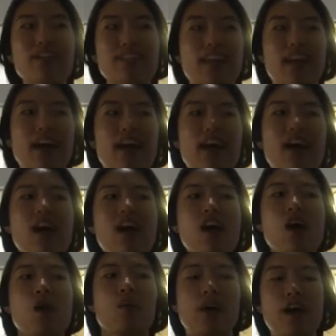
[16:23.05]
And
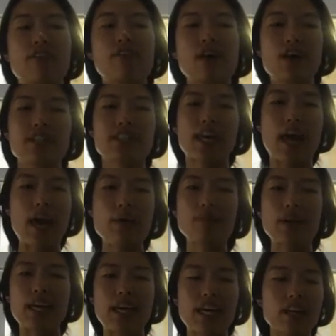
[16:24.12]
when I first came
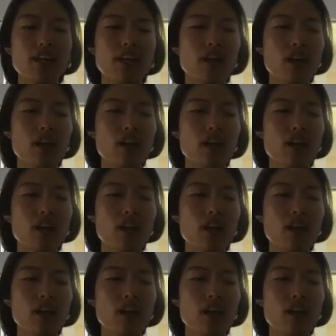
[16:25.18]
in,